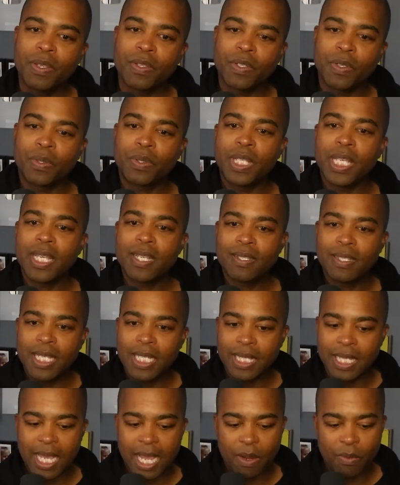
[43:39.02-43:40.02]
So things
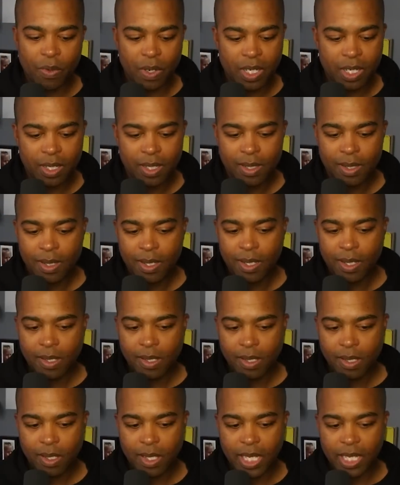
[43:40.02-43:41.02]
like that where
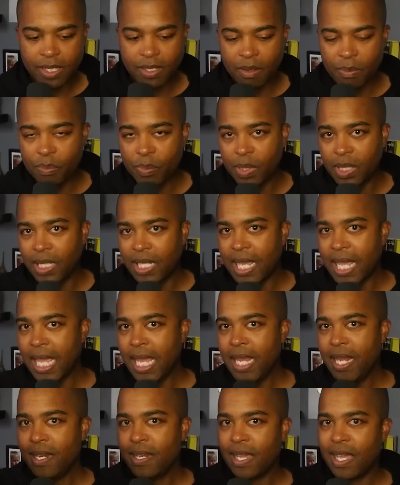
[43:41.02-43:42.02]
things are
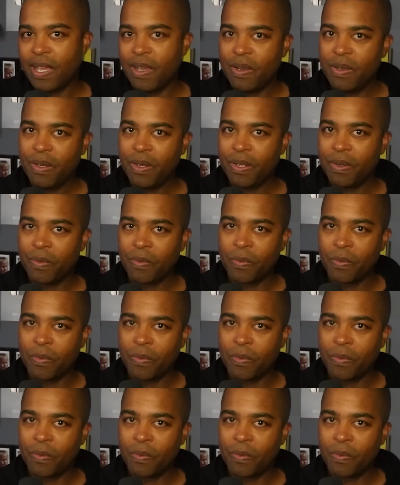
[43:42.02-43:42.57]
planned out